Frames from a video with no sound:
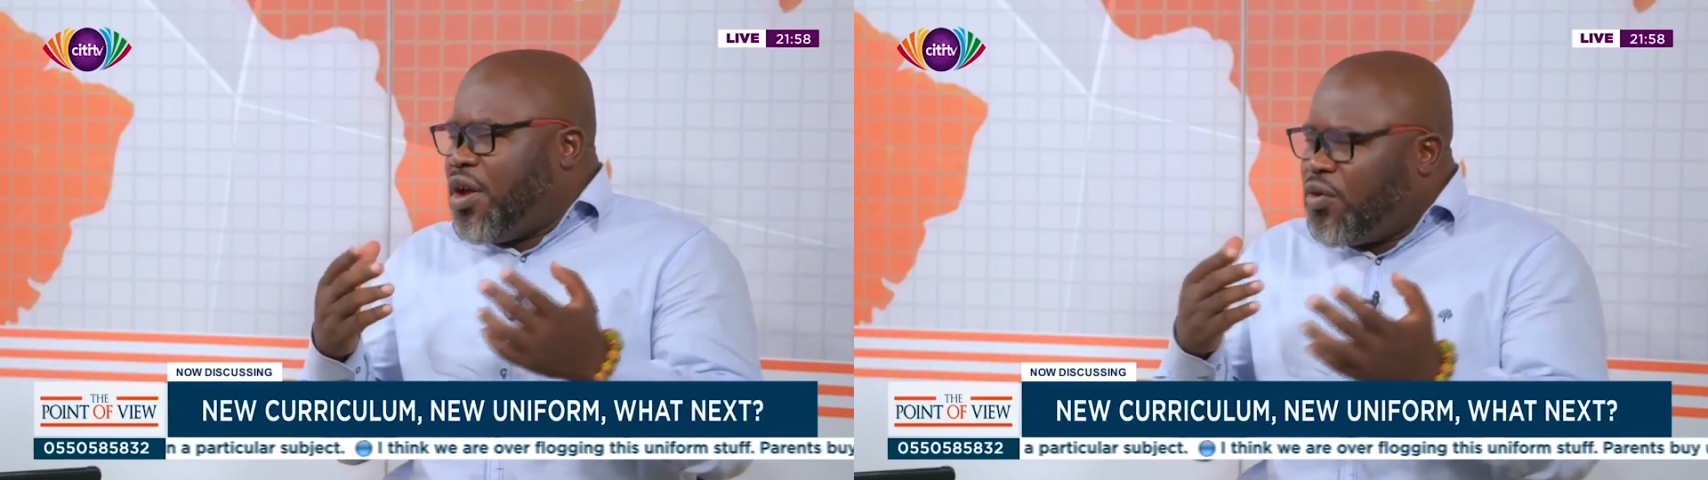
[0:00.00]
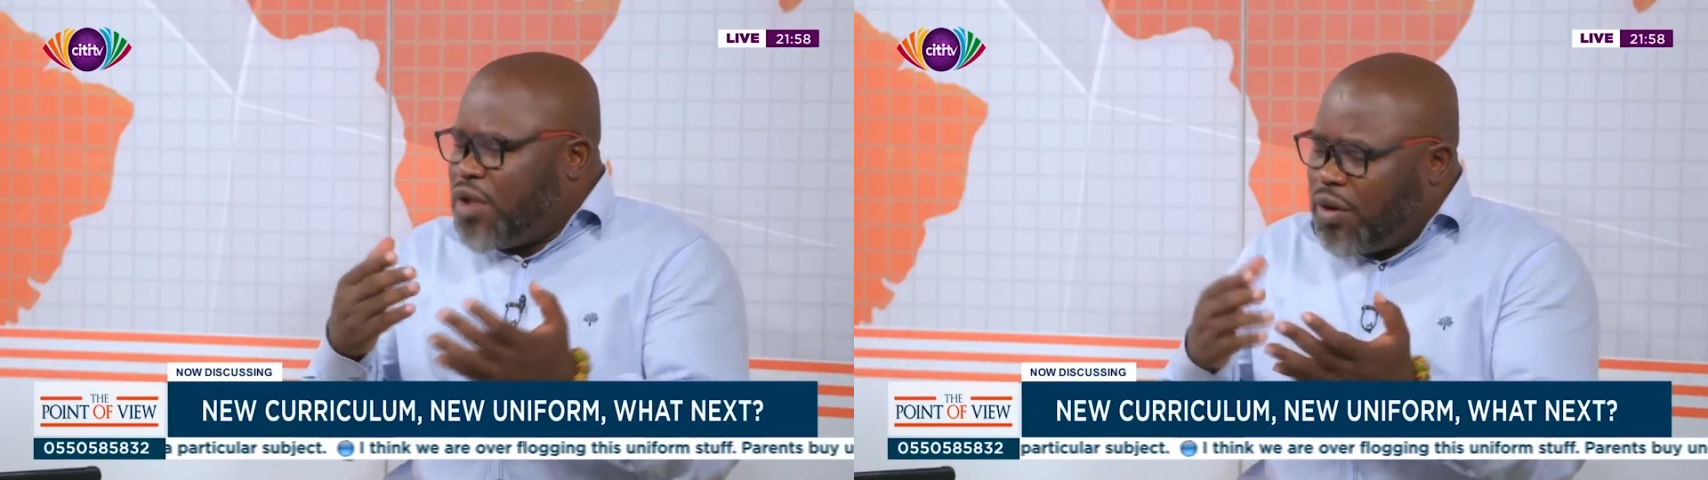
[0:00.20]

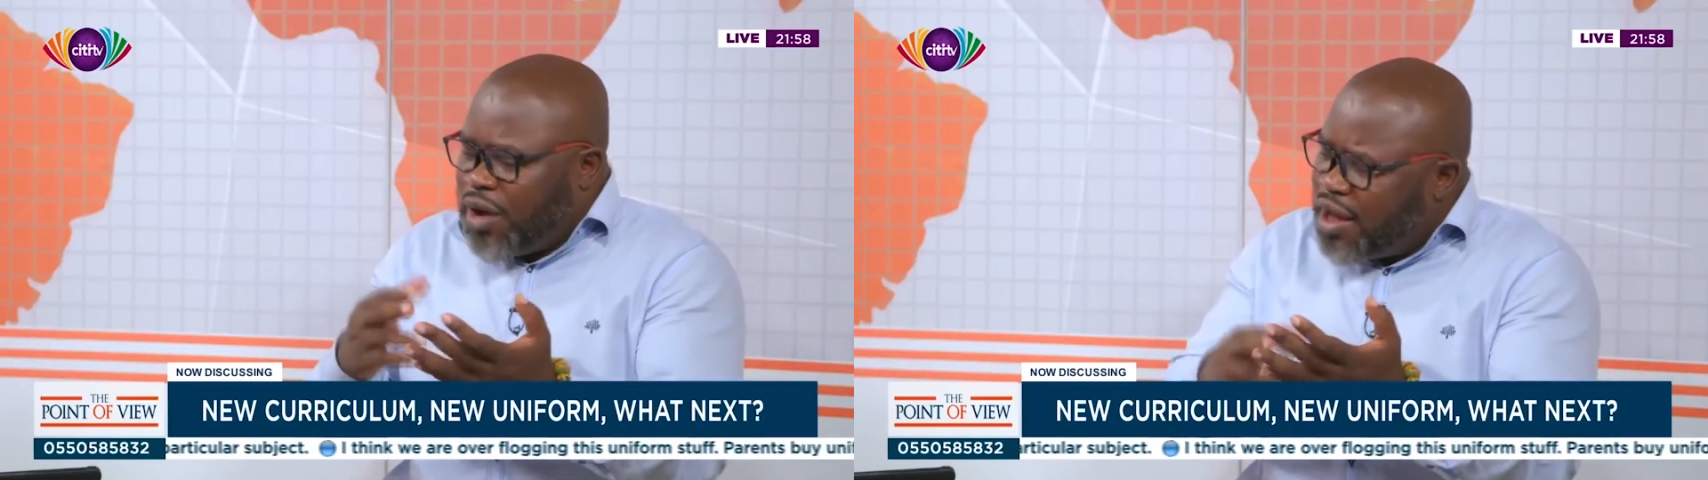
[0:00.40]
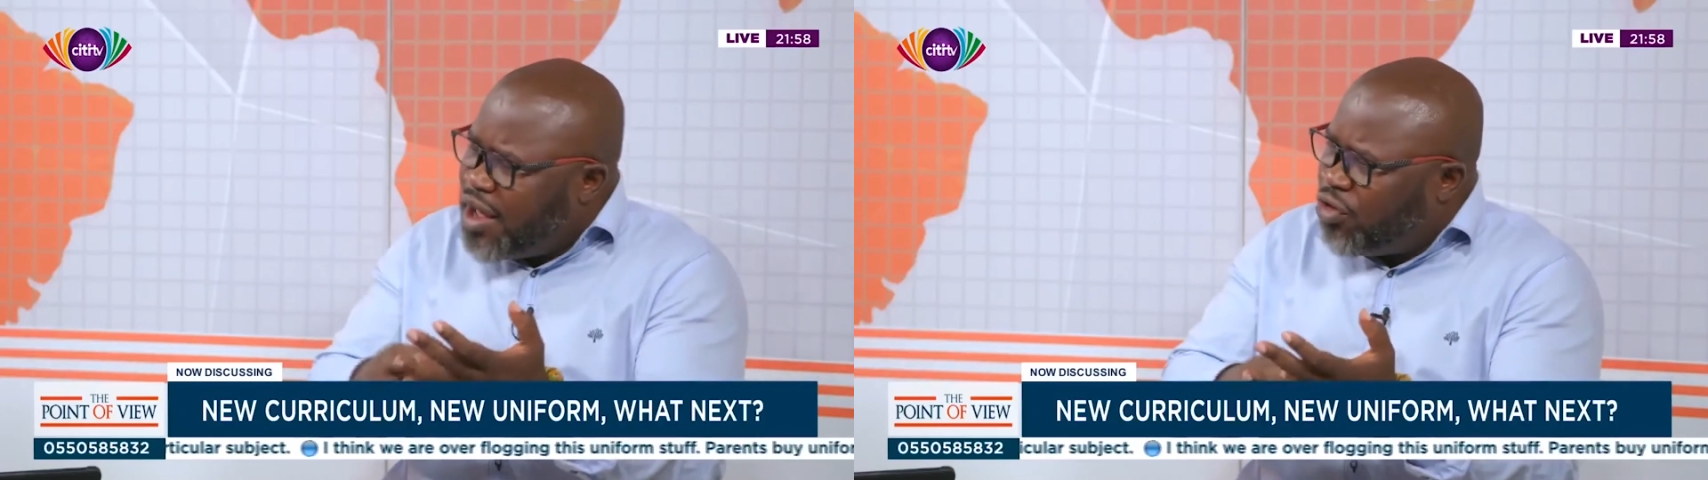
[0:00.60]
Now,
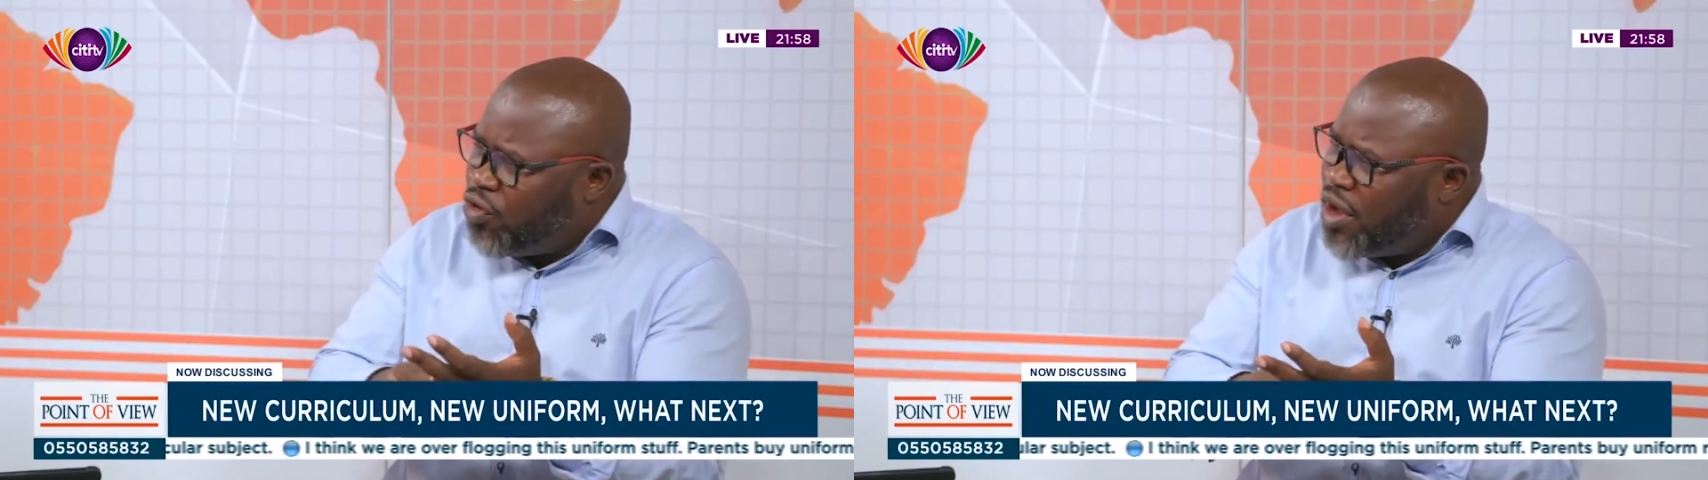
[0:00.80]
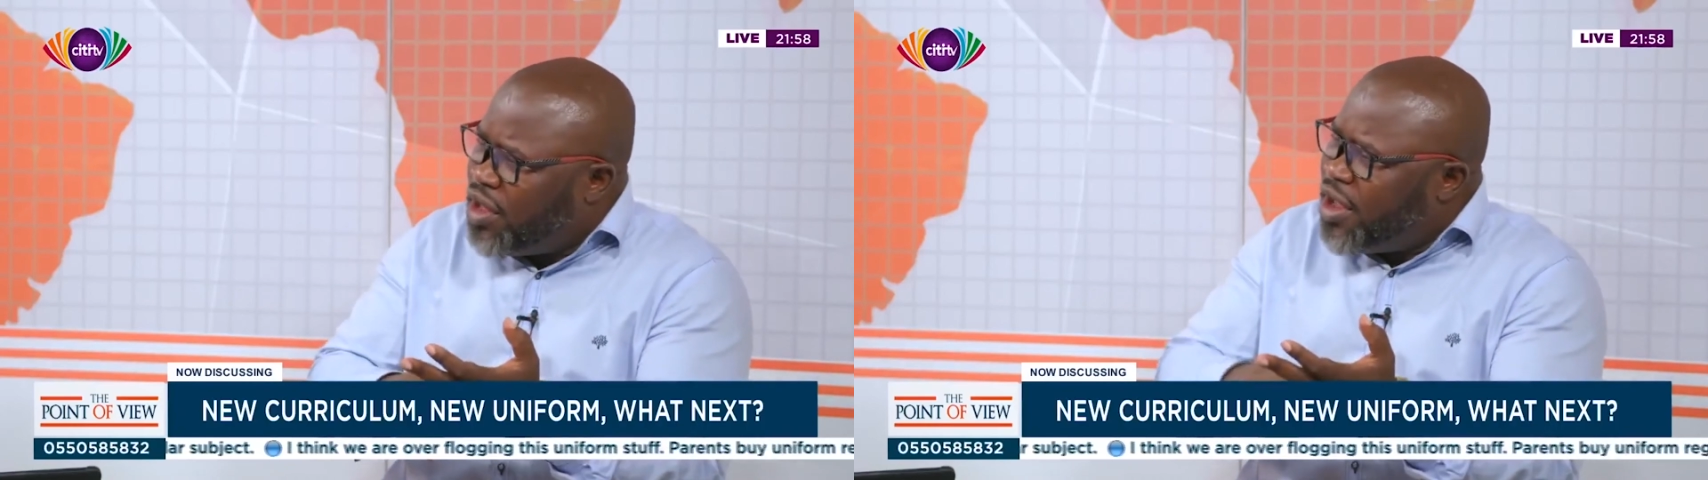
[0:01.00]
Ghana is
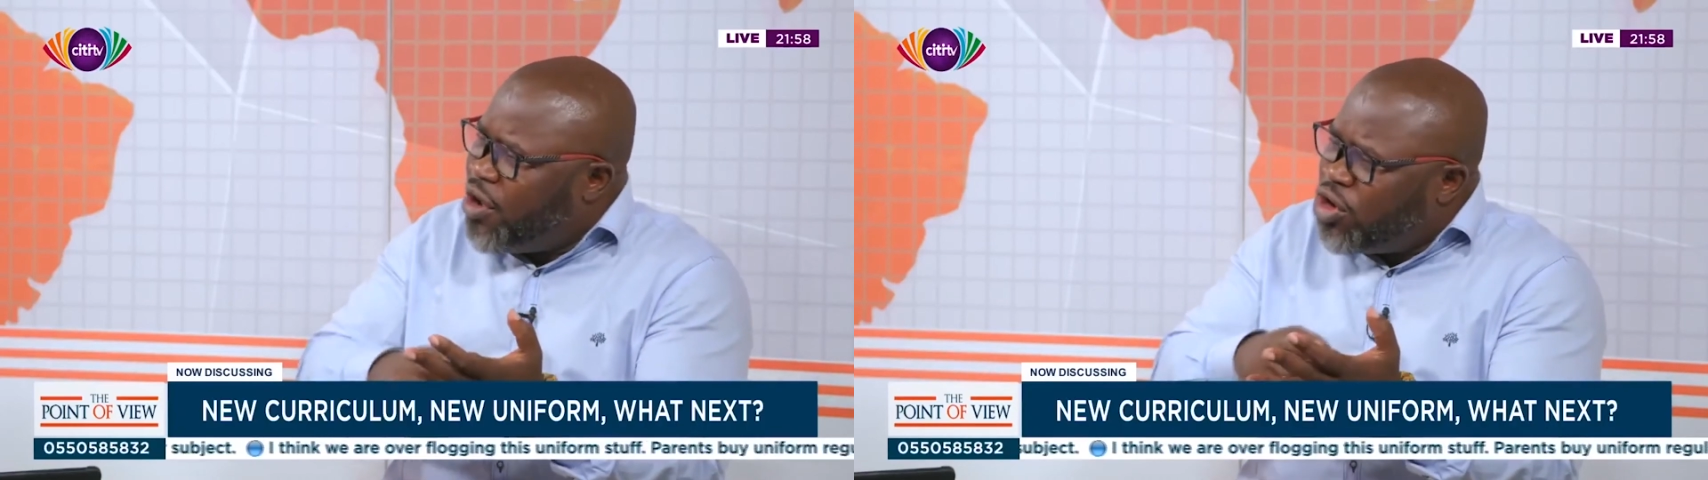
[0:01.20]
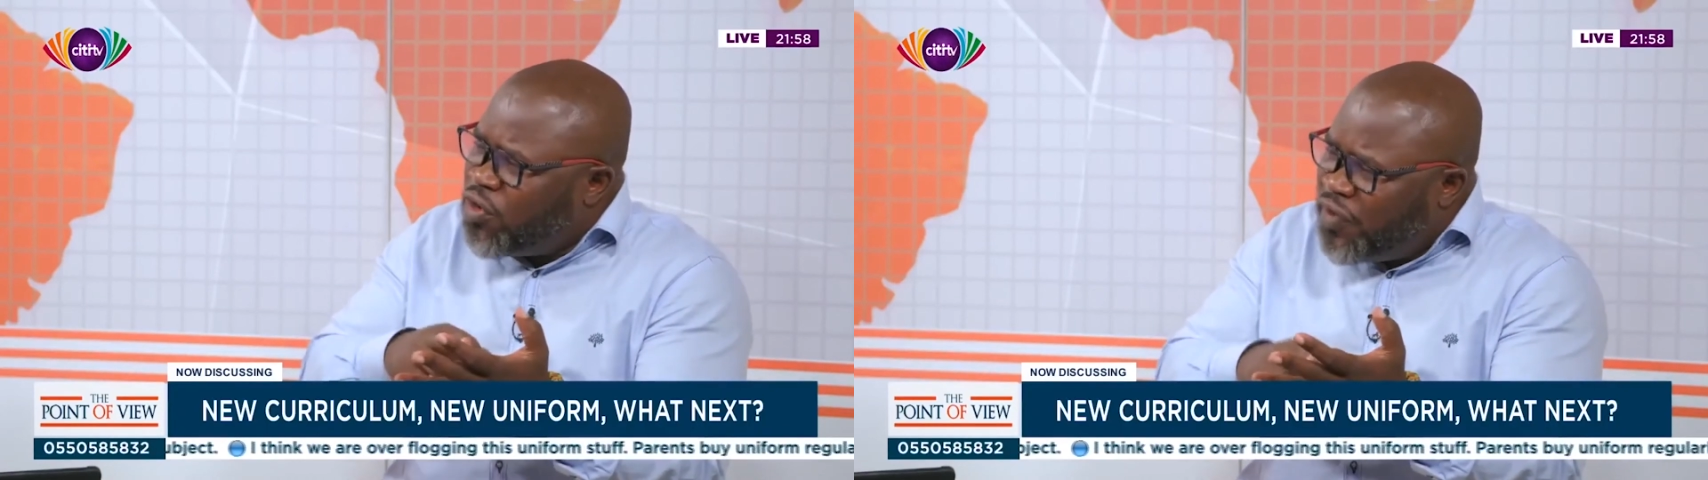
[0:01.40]
running a
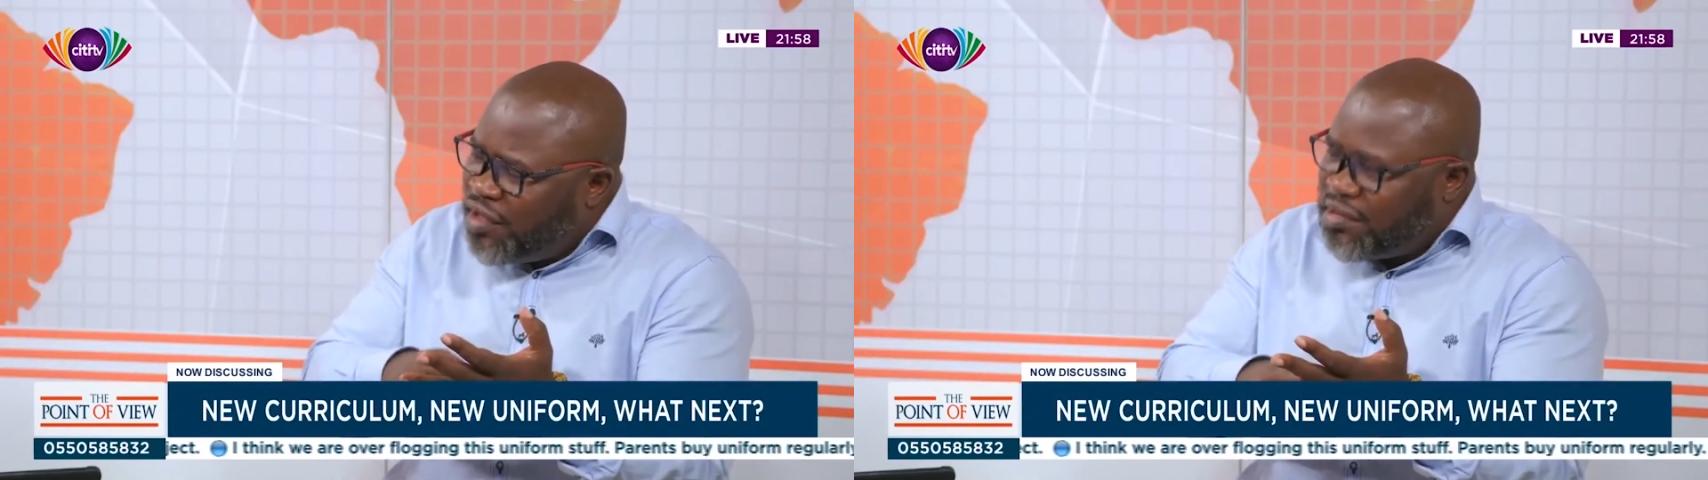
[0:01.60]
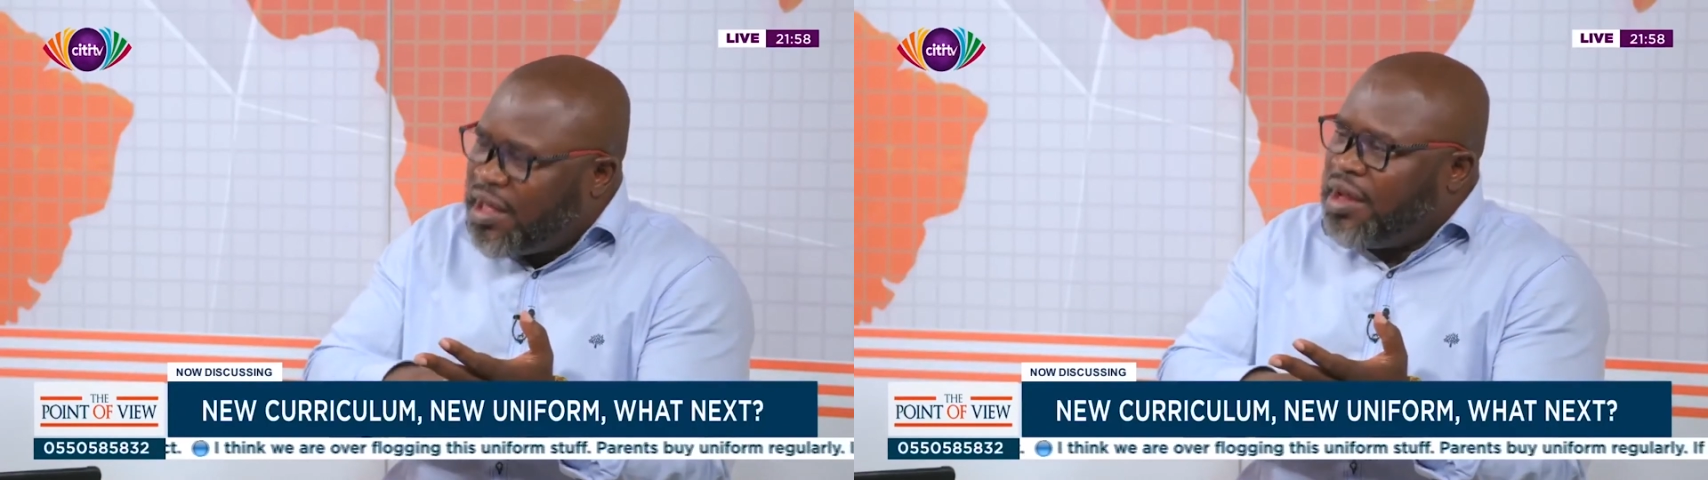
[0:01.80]

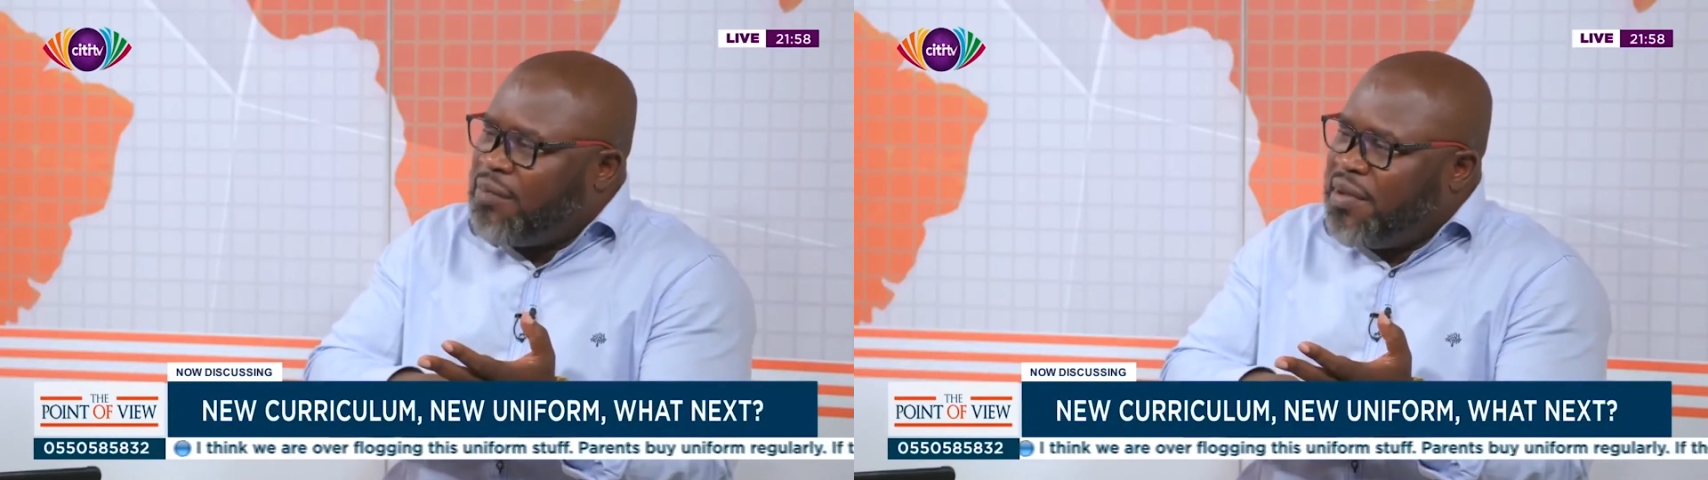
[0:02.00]
universal